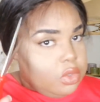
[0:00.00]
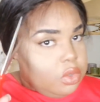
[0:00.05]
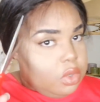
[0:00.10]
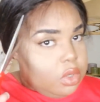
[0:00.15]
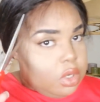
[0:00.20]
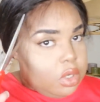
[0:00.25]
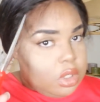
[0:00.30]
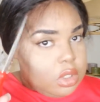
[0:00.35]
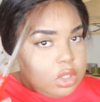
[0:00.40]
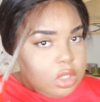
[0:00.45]
you
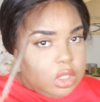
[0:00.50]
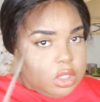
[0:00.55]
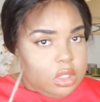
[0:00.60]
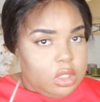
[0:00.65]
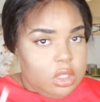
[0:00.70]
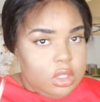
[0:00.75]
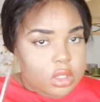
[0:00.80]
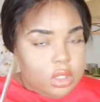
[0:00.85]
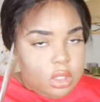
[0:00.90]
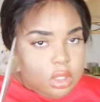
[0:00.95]
do it
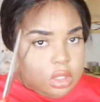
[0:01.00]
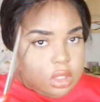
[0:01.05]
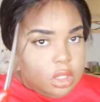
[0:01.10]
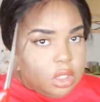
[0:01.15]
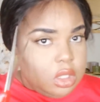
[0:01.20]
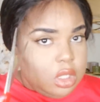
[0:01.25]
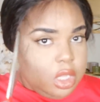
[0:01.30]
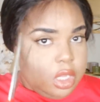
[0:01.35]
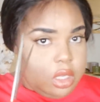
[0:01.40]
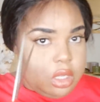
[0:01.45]
horizontally, it's gonna
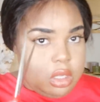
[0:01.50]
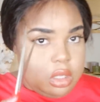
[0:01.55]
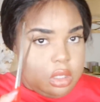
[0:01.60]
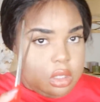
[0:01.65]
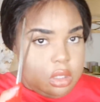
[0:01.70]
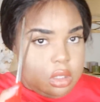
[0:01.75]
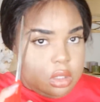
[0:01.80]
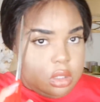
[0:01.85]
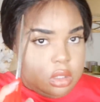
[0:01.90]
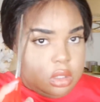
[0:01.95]
look like
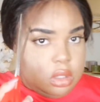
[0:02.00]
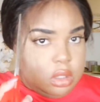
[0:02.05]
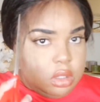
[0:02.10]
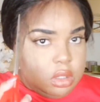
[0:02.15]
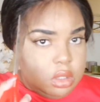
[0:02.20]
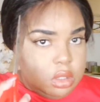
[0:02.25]
a